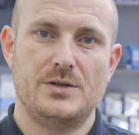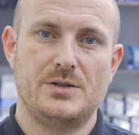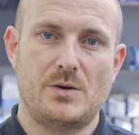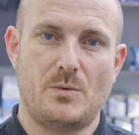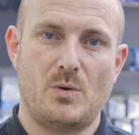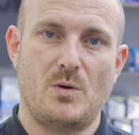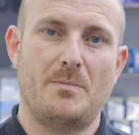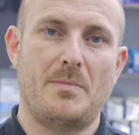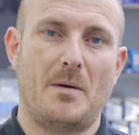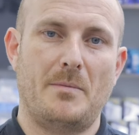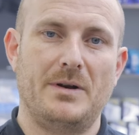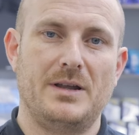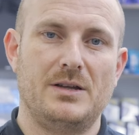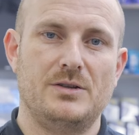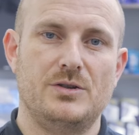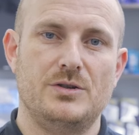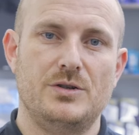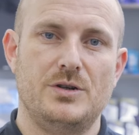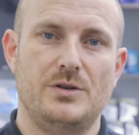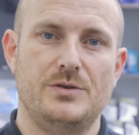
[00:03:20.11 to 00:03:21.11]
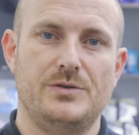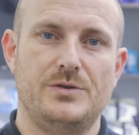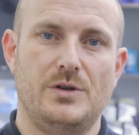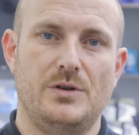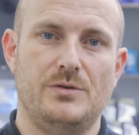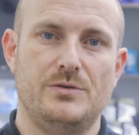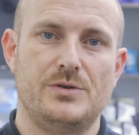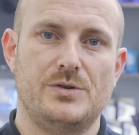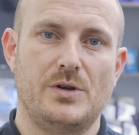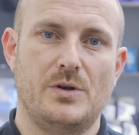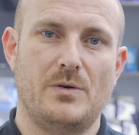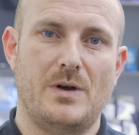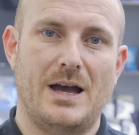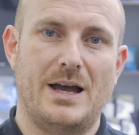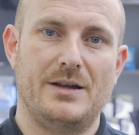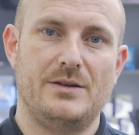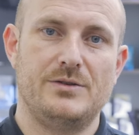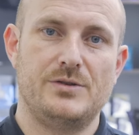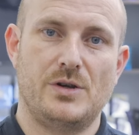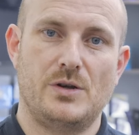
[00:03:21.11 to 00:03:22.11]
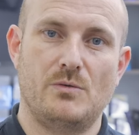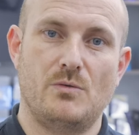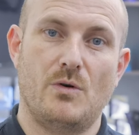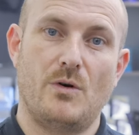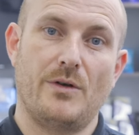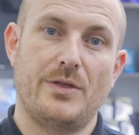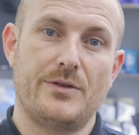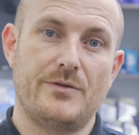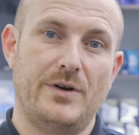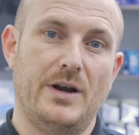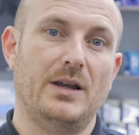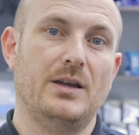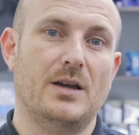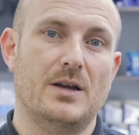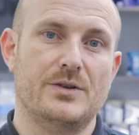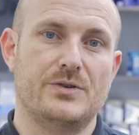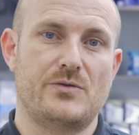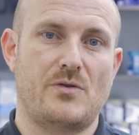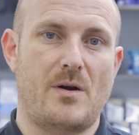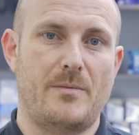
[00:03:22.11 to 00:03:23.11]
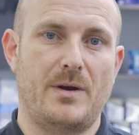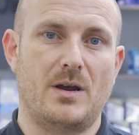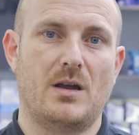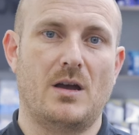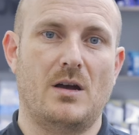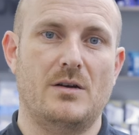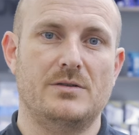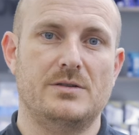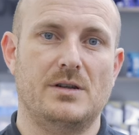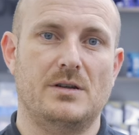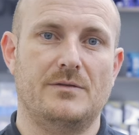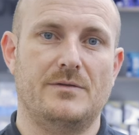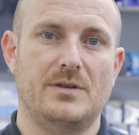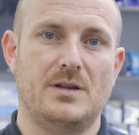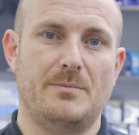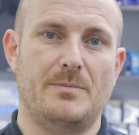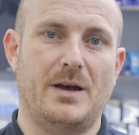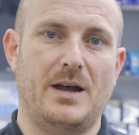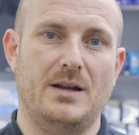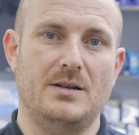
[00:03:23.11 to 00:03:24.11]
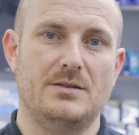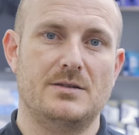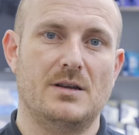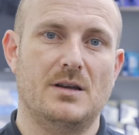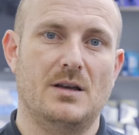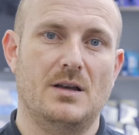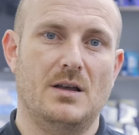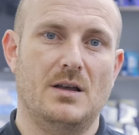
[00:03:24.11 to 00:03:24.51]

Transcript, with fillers: So we'll probably introduce you to a two or three year ceramic coating for the paint.